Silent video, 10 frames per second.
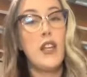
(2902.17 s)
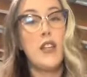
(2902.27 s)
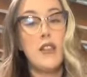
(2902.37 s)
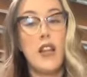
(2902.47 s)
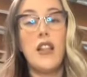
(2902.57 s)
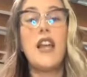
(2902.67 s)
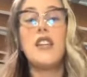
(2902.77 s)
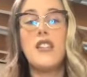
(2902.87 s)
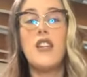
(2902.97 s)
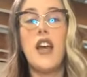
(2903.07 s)
The, the
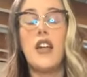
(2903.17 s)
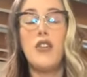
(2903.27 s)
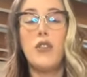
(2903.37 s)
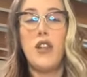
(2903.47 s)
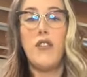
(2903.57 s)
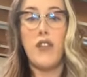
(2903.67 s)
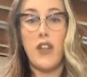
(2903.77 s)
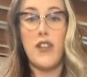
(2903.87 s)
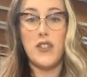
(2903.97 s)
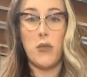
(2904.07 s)
legacy that you leave
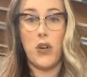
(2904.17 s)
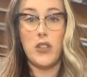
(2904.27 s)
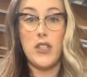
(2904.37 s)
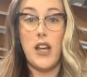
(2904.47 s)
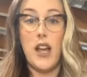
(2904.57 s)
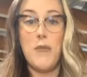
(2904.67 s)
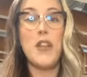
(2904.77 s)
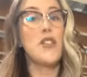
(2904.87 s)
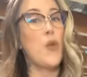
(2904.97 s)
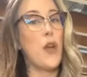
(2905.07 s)
in this world um,
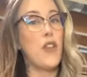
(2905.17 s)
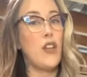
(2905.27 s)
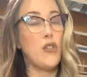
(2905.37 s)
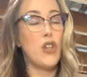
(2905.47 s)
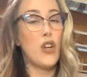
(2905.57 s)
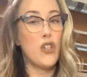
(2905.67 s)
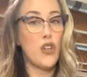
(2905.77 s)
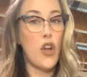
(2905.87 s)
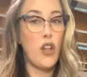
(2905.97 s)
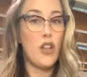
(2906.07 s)
is the way that you shared
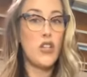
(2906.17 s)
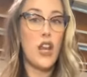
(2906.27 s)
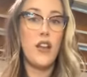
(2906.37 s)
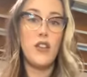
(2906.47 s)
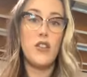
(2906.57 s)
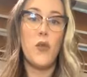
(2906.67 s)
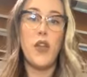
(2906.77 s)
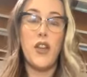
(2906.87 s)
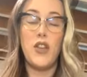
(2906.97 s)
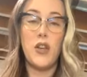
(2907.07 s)
your knowledge and the
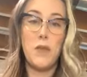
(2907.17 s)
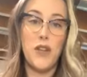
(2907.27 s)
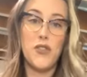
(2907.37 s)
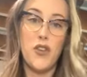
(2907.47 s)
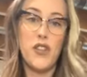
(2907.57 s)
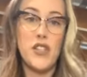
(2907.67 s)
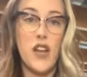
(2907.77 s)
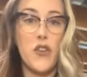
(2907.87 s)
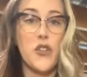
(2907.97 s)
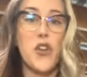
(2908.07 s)
way that you can be of service
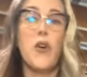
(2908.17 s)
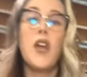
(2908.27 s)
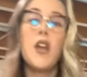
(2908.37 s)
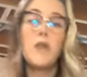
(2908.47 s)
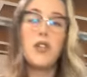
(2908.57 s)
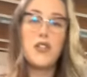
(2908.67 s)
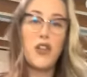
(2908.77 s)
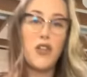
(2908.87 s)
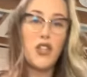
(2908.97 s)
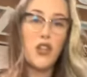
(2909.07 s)
to others. So please
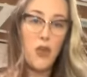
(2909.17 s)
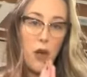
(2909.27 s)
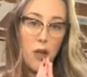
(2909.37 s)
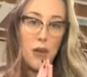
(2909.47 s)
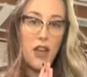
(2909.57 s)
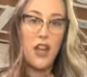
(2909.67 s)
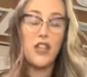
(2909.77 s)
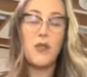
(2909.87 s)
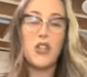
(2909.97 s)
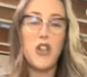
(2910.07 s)
serve each other well, be
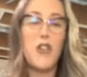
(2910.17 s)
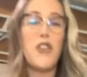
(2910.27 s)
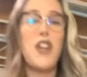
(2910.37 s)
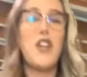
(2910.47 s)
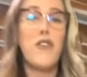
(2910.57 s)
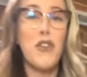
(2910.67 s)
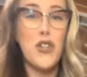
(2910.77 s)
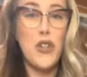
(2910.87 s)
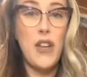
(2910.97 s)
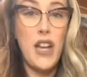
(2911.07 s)
kind to each other. Thank you for
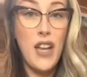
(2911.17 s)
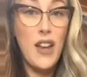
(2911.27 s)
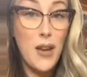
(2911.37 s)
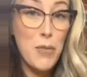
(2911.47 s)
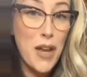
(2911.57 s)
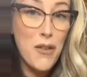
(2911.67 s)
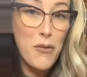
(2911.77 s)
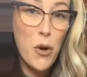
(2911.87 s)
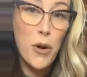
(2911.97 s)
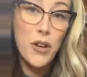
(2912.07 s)
tuning in and pay
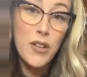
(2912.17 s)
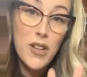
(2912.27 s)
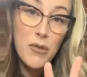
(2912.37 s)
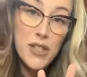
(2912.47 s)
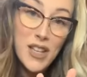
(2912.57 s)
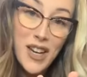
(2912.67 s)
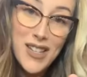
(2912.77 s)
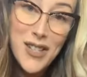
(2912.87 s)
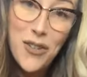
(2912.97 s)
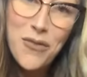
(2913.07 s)
it forward. We'll see you
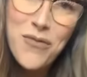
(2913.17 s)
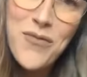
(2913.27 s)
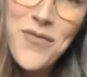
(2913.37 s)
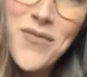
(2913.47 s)
guys soon.